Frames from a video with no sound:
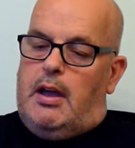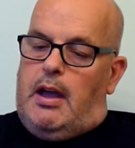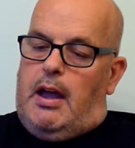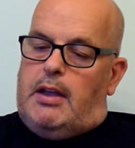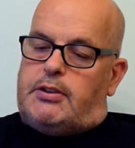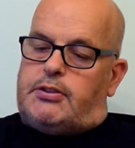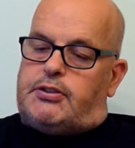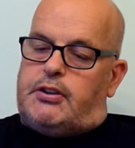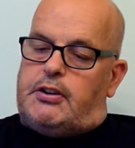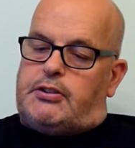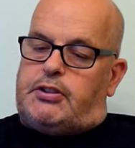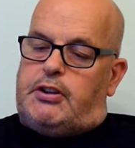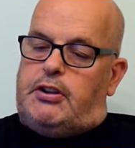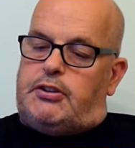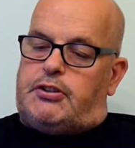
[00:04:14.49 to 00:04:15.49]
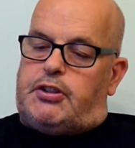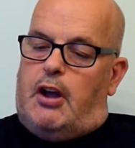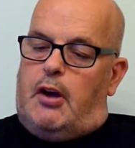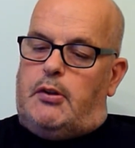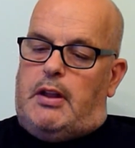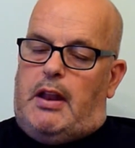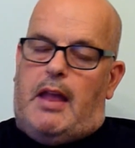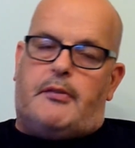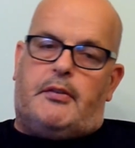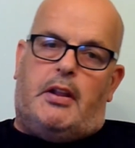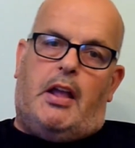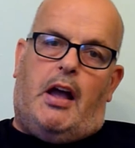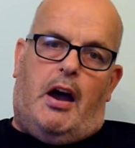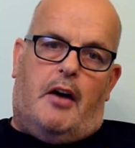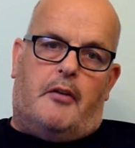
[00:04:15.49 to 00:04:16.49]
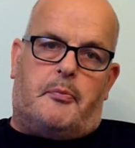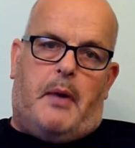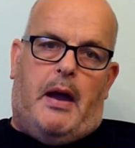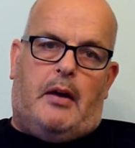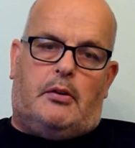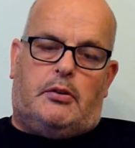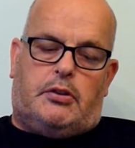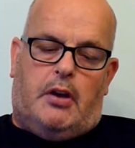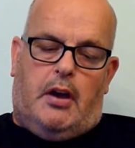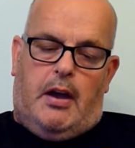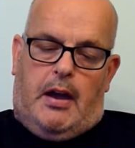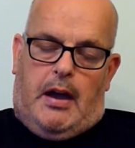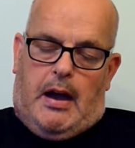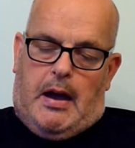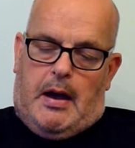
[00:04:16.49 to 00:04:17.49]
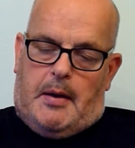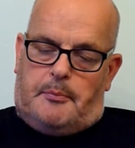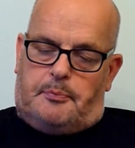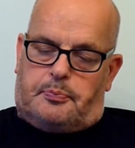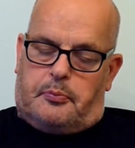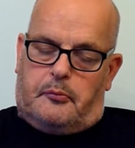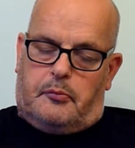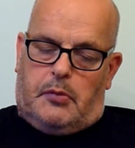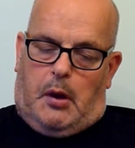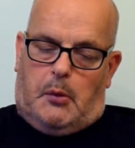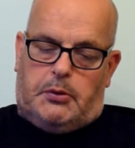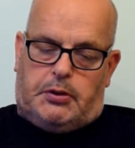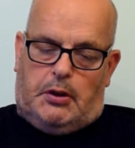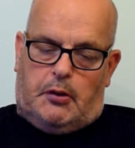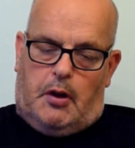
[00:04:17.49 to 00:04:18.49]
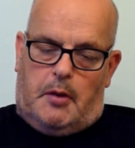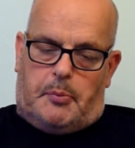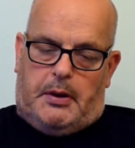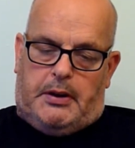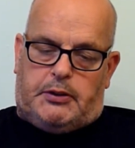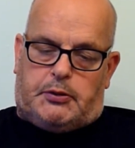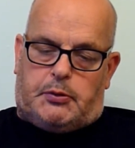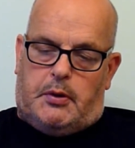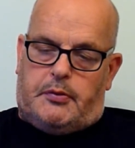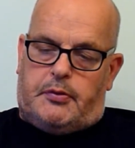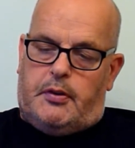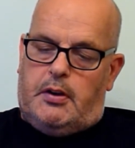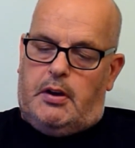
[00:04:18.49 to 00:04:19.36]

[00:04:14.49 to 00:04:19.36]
It's 16 stone, 11 and a half pound. Which I'm quite pleased with.